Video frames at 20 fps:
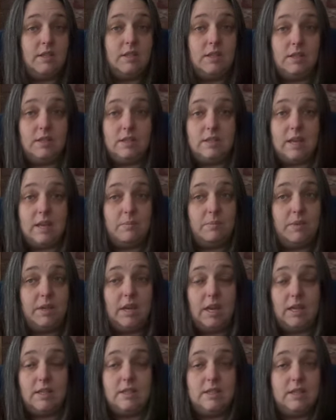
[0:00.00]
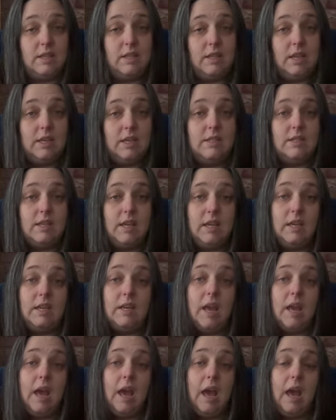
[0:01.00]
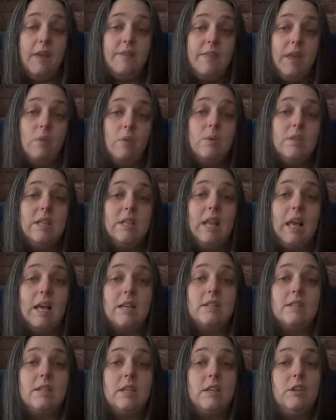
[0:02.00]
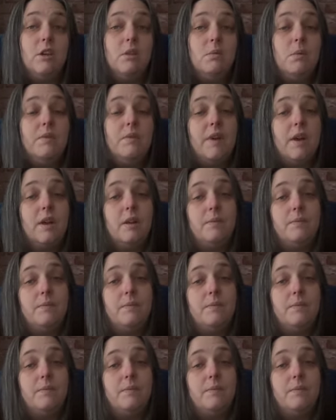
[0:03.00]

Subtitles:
in December 1919, and that was the last he knew of her.